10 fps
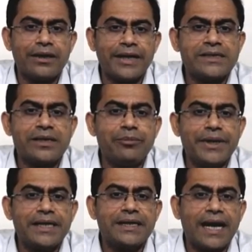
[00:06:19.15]
Reason
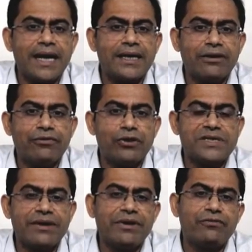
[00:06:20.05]
being that if you're
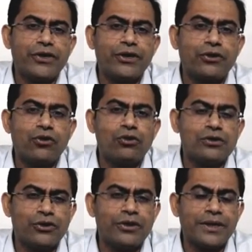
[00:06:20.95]
saving for your
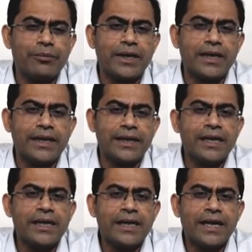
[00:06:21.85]
goals, you're typically
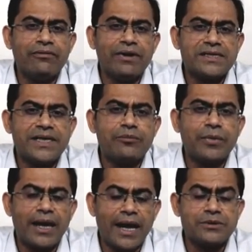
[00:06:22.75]

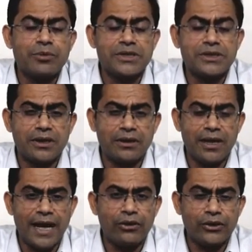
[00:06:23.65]
investing as much,
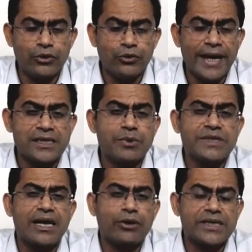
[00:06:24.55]
you're doing as
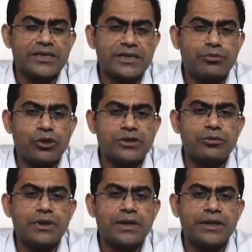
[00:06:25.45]
much allocation as
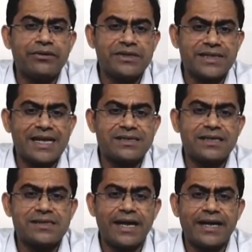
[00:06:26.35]
possible in risk
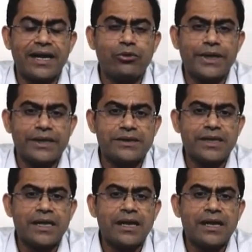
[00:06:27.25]
assets like equities.